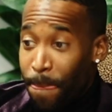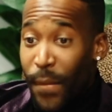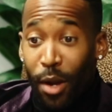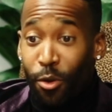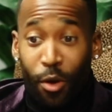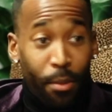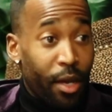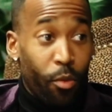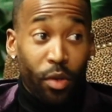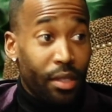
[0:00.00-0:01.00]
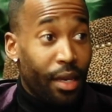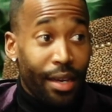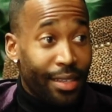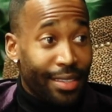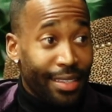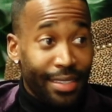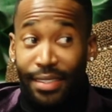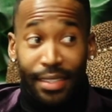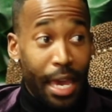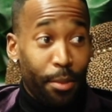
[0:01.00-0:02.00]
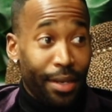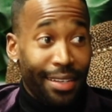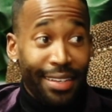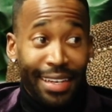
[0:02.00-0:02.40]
I don't know. I'm like, what the heck is this? This is gambling.